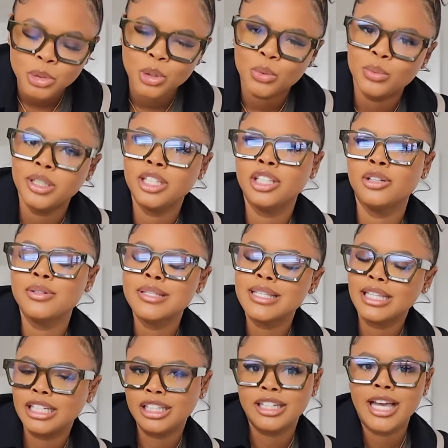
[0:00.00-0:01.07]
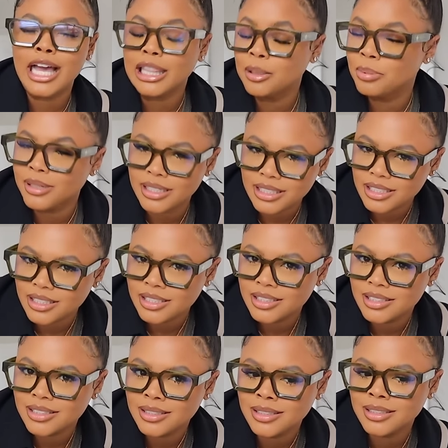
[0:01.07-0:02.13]
we in your city looking hella pretty.
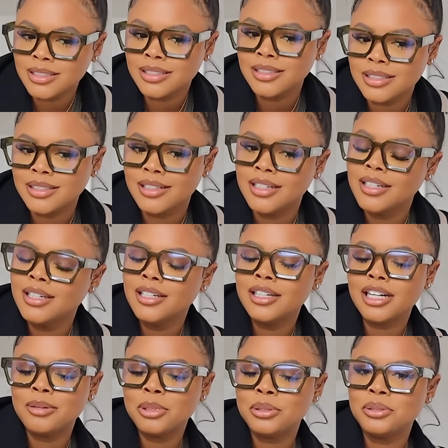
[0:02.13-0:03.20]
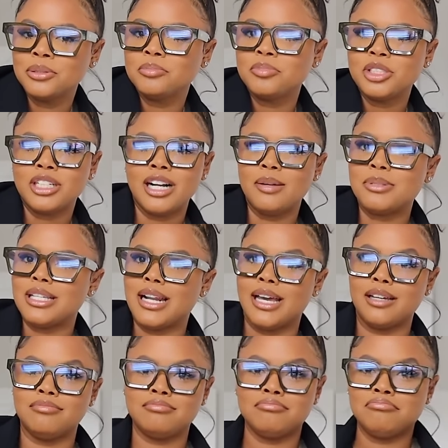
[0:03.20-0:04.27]
Come on, turn up
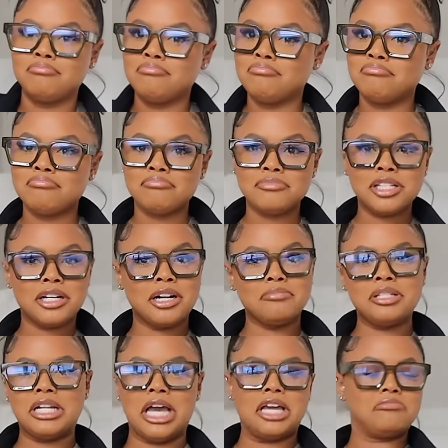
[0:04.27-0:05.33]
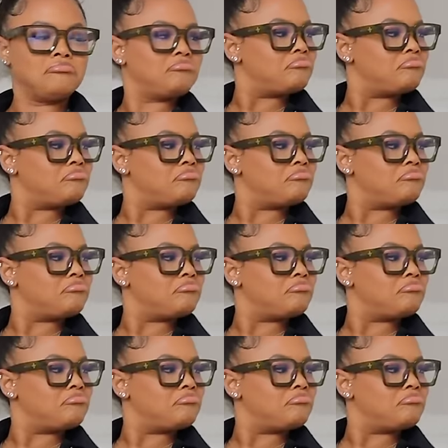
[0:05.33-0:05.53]
tonight. Turn up tonight.